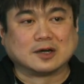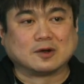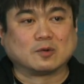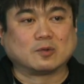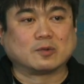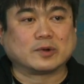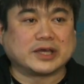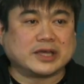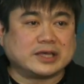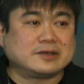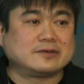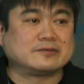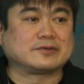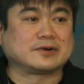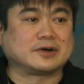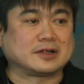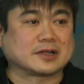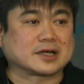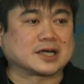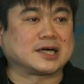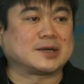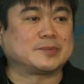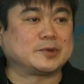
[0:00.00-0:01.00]
waive
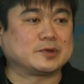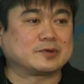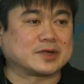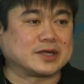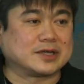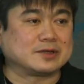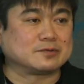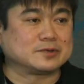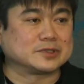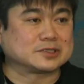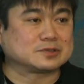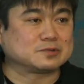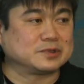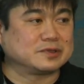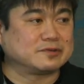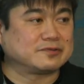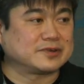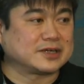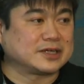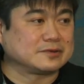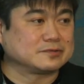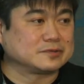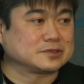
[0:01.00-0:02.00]
all copyright, which we
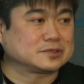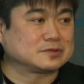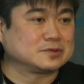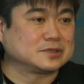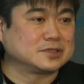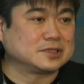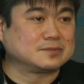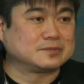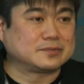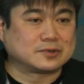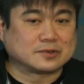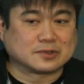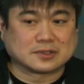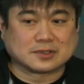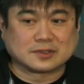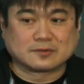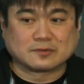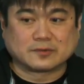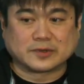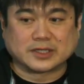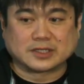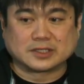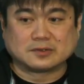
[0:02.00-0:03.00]
found was really
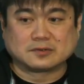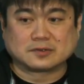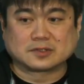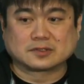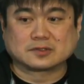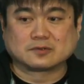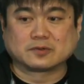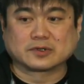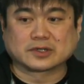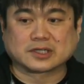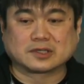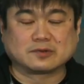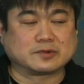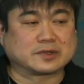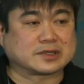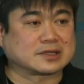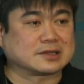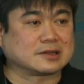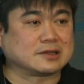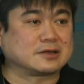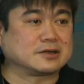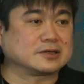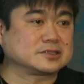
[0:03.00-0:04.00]
important when you were working
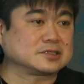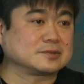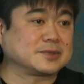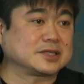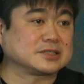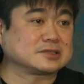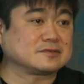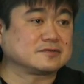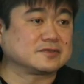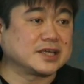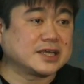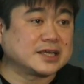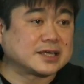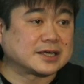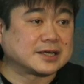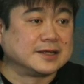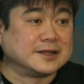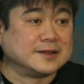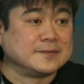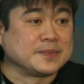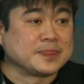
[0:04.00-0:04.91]
with large amounts of data.